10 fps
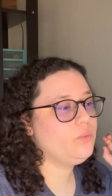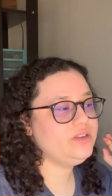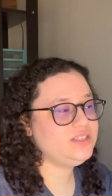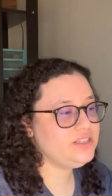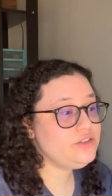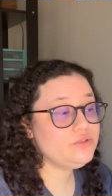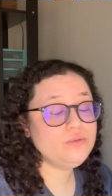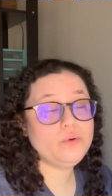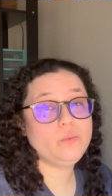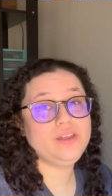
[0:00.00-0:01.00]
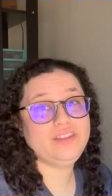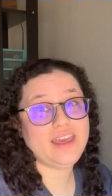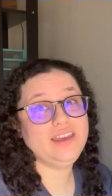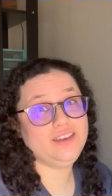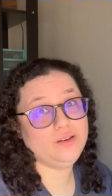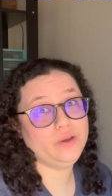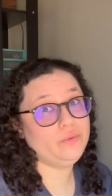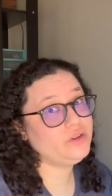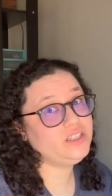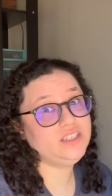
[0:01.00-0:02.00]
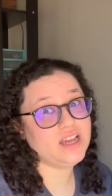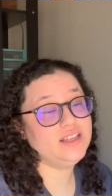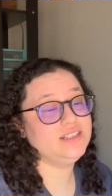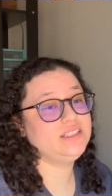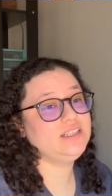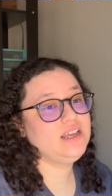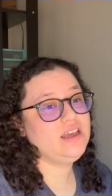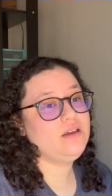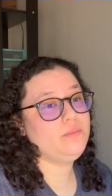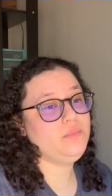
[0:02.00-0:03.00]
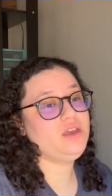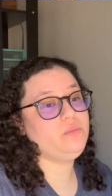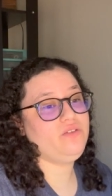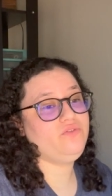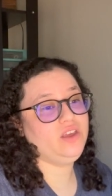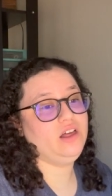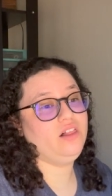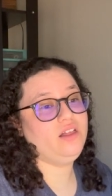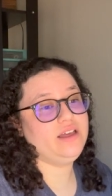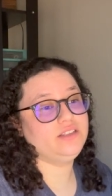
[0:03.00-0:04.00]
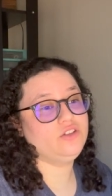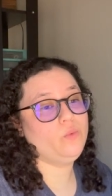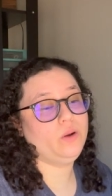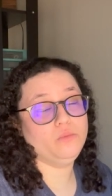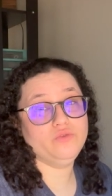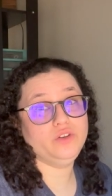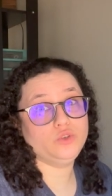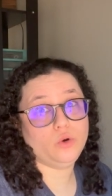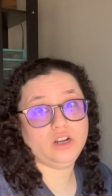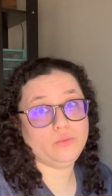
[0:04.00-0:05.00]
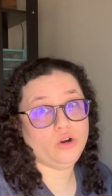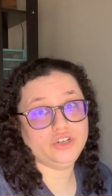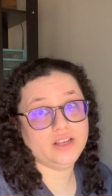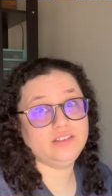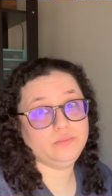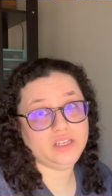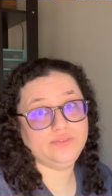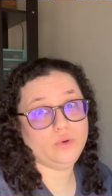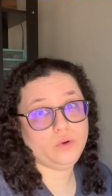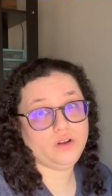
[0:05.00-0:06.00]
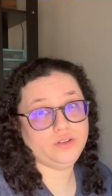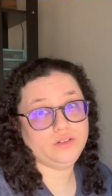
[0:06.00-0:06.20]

We see you, we thank you. It really does make me feel as though we're moving toward a more just and peaceful world.